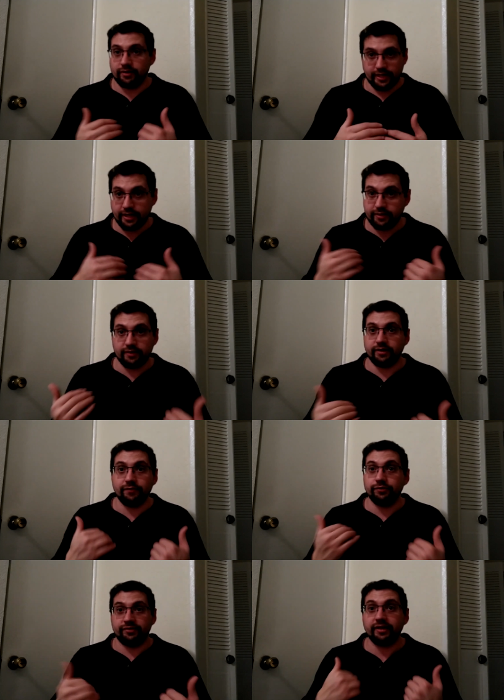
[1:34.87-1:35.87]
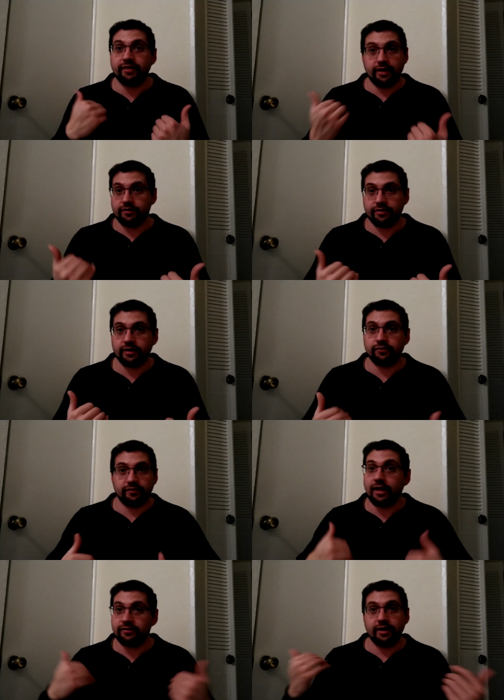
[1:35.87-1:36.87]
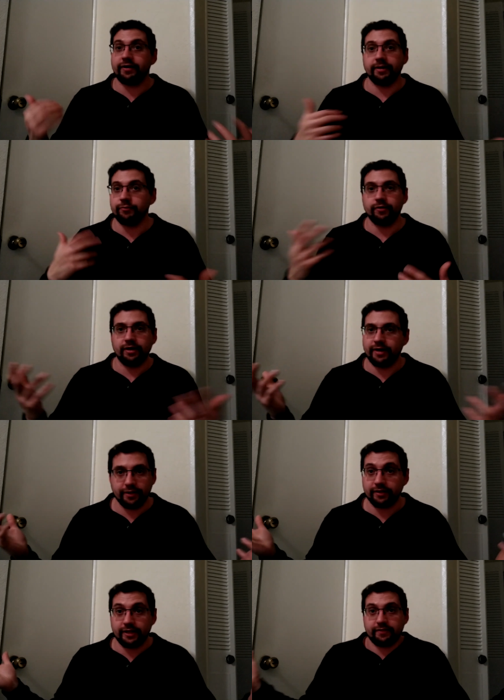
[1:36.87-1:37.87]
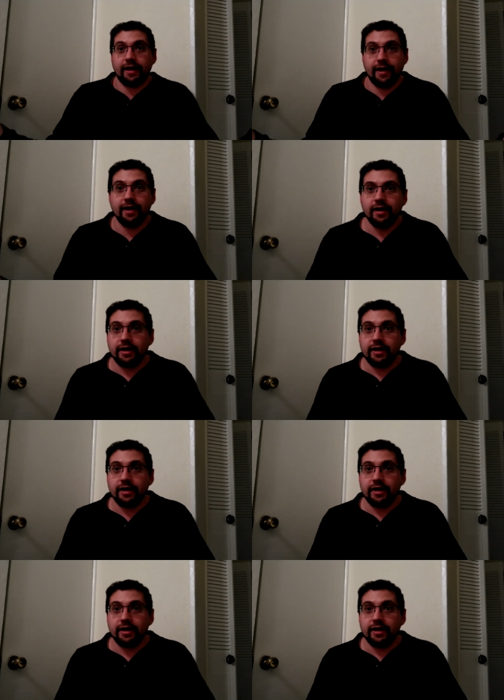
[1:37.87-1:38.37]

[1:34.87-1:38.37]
Any of these evil dictator things, totalitarian or anything like that.